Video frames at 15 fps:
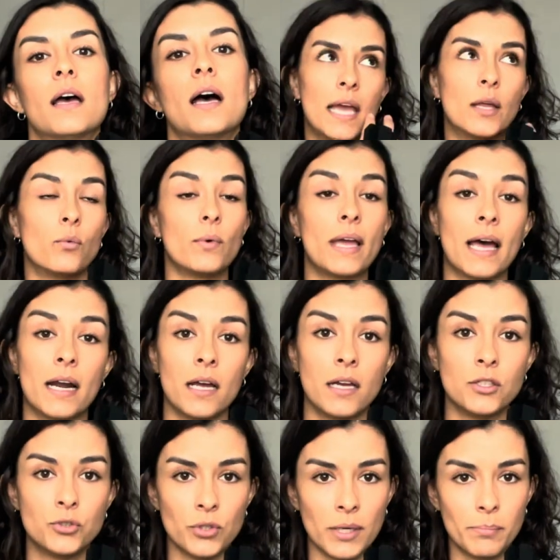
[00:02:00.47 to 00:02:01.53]
And we had
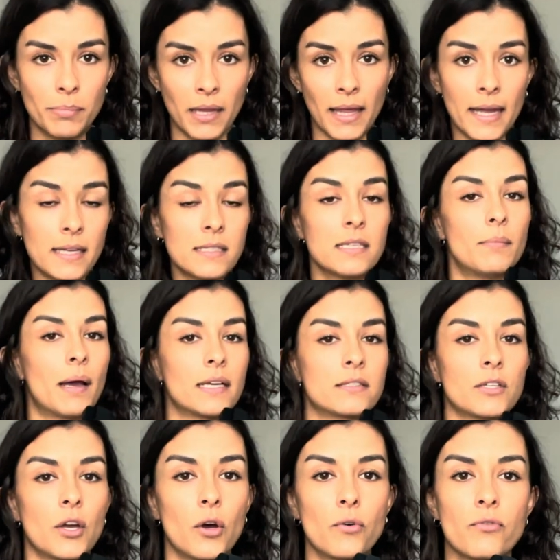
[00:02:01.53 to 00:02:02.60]
a trip planned to
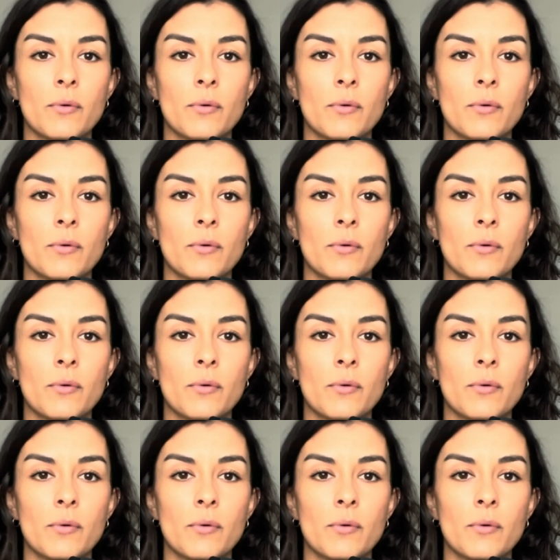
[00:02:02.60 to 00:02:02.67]
Mexico